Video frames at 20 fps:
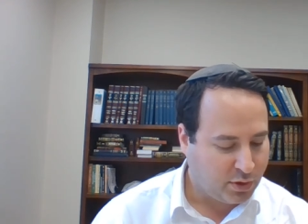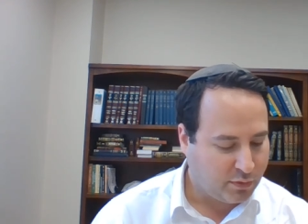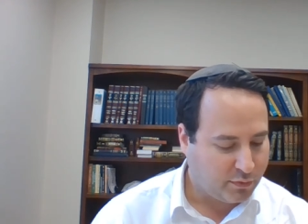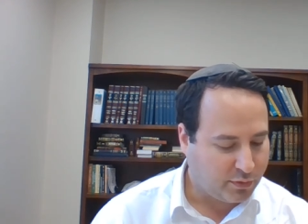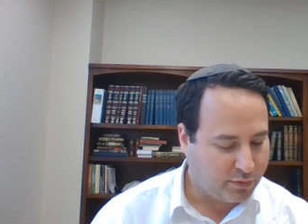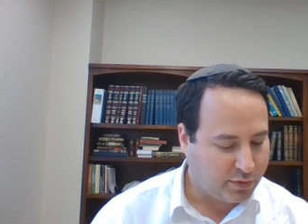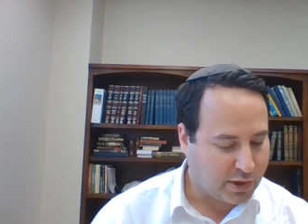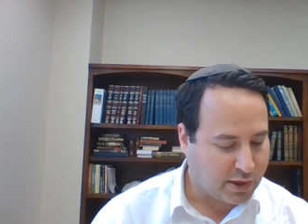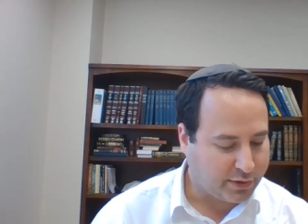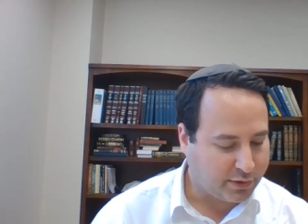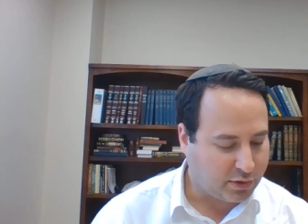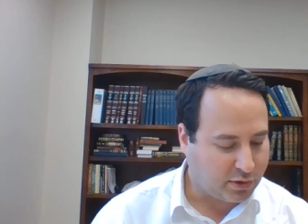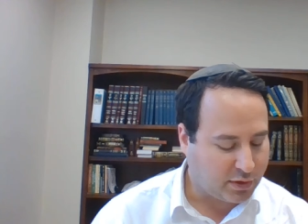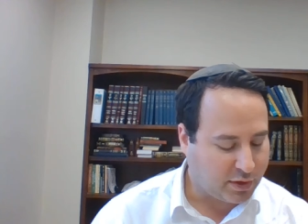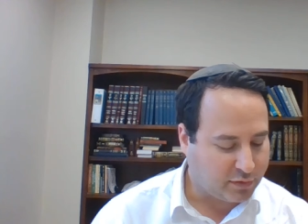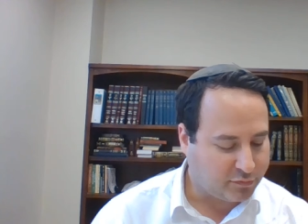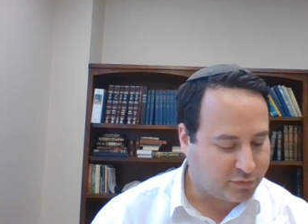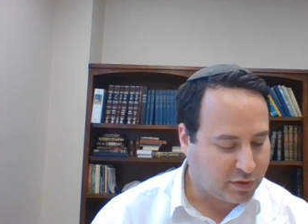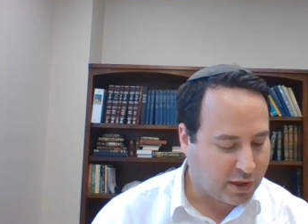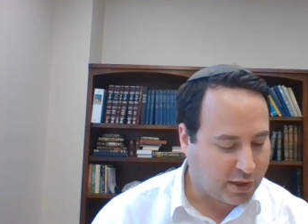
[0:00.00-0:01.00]
They're not
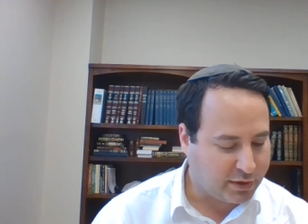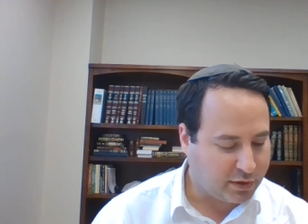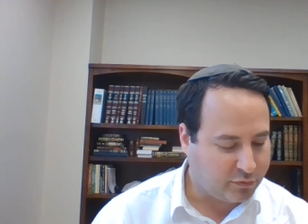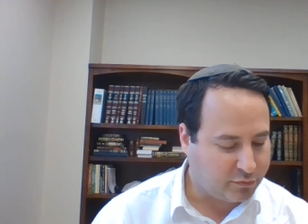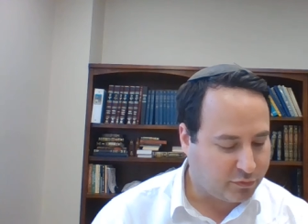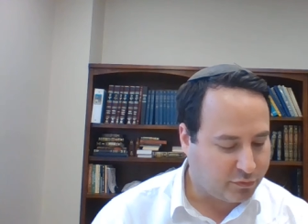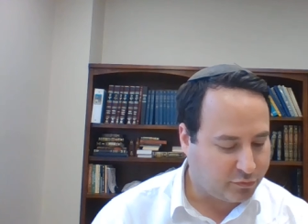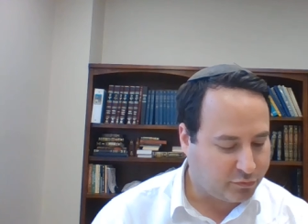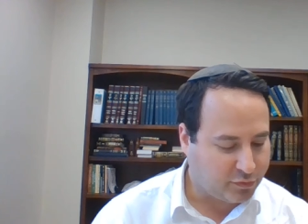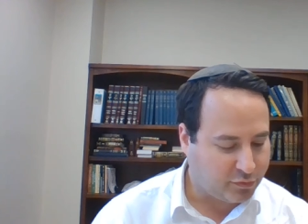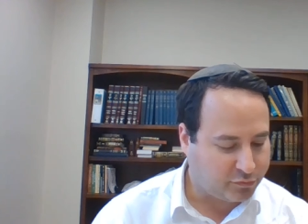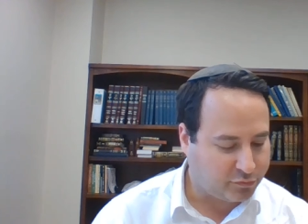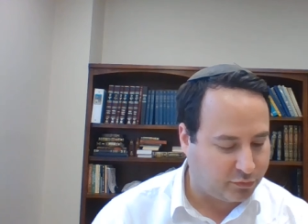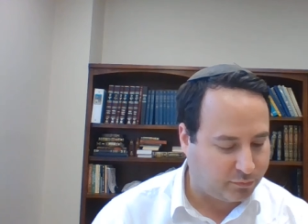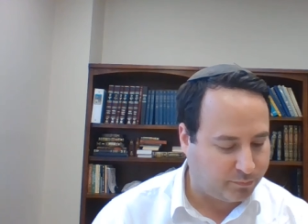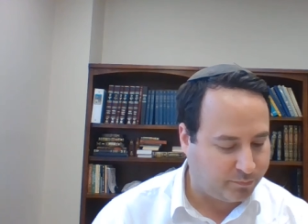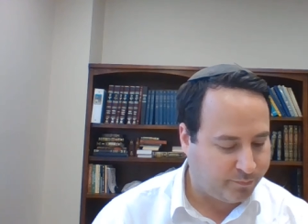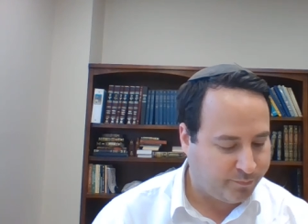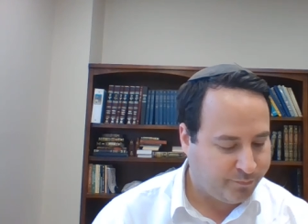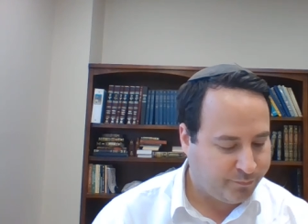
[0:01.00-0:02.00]
as tied into the system.